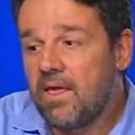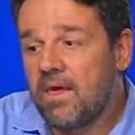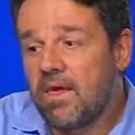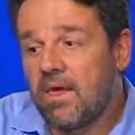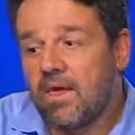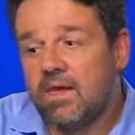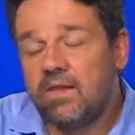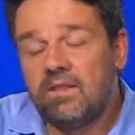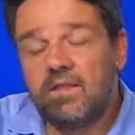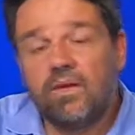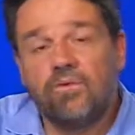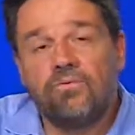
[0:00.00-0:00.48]

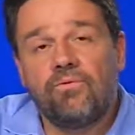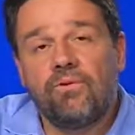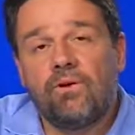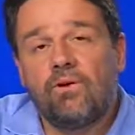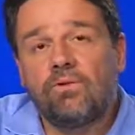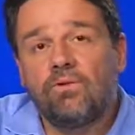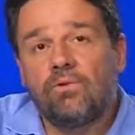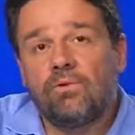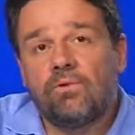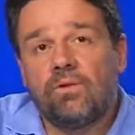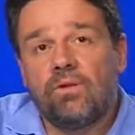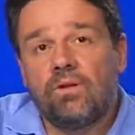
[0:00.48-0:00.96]
The
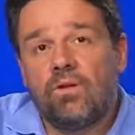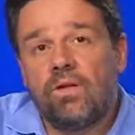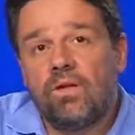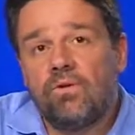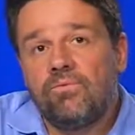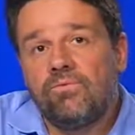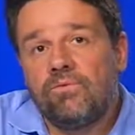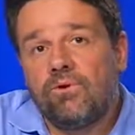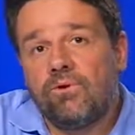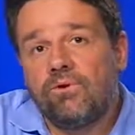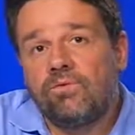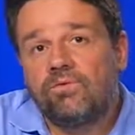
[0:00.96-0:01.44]

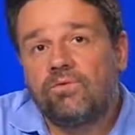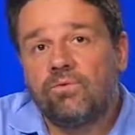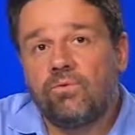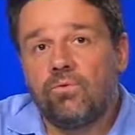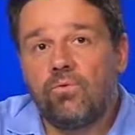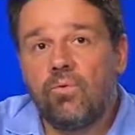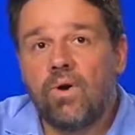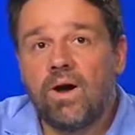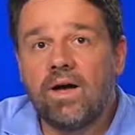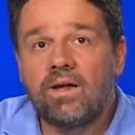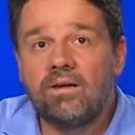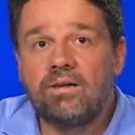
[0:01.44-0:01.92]
fourth
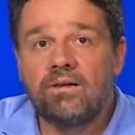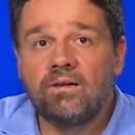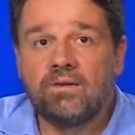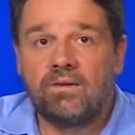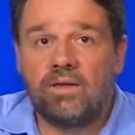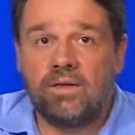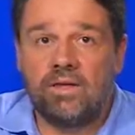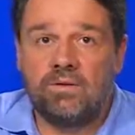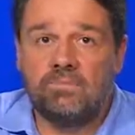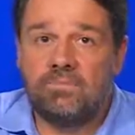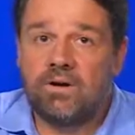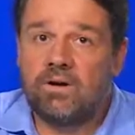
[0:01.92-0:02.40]
one,
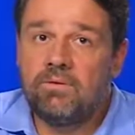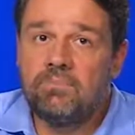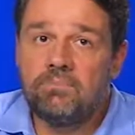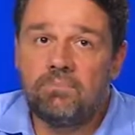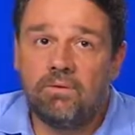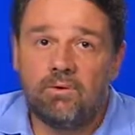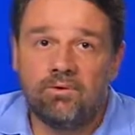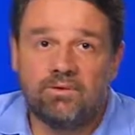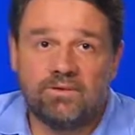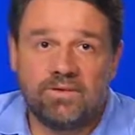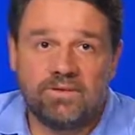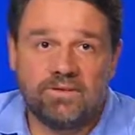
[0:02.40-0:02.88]
very
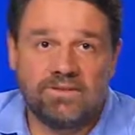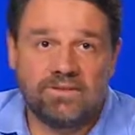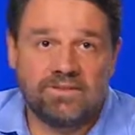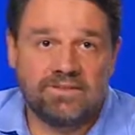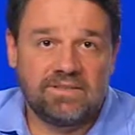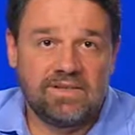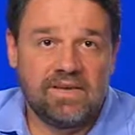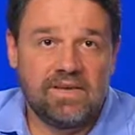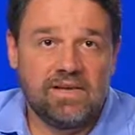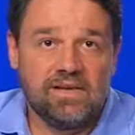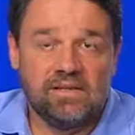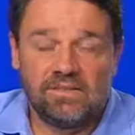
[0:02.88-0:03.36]
important
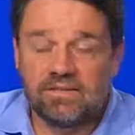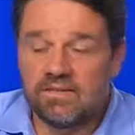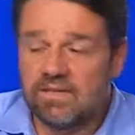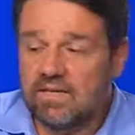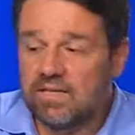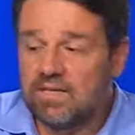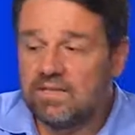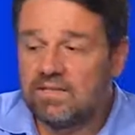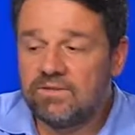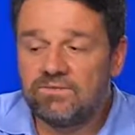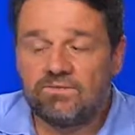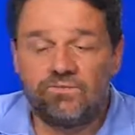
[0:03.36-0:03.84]
skills,
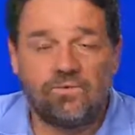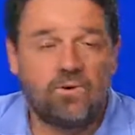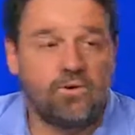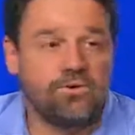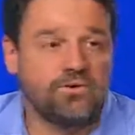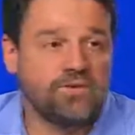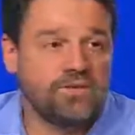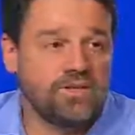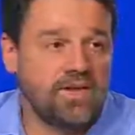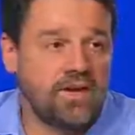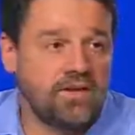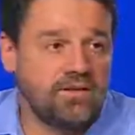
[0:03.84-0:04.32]
is
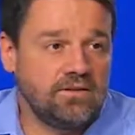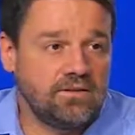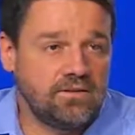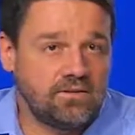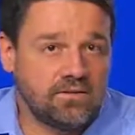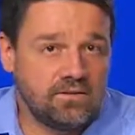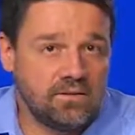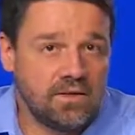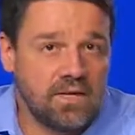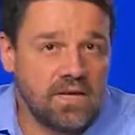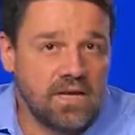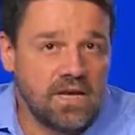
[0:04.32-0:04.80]

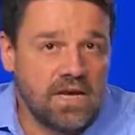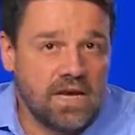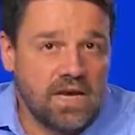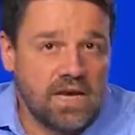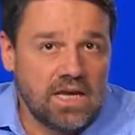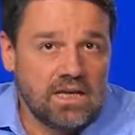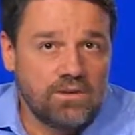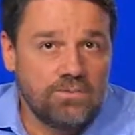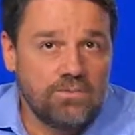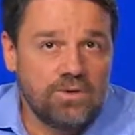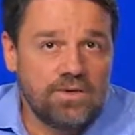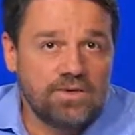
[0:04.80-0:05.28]
foresighting.
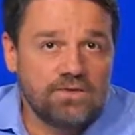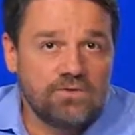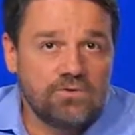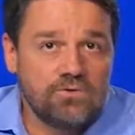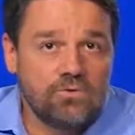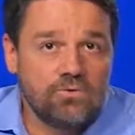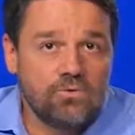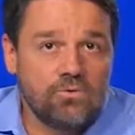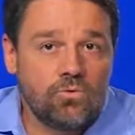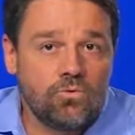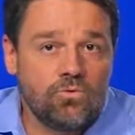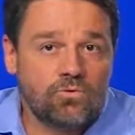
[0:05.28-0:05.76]
It means
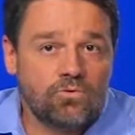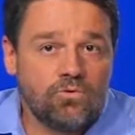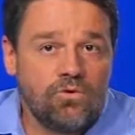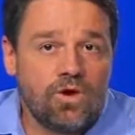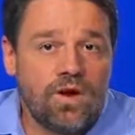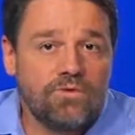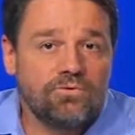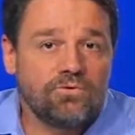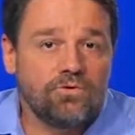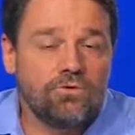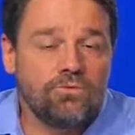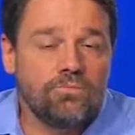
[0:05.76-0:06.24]
you
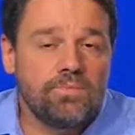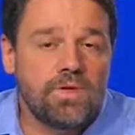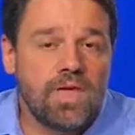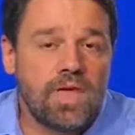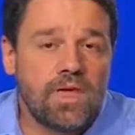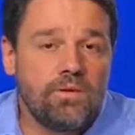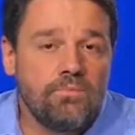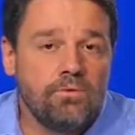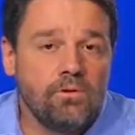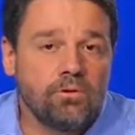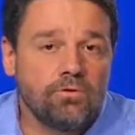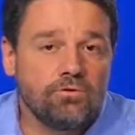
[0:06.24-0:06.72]
have to be able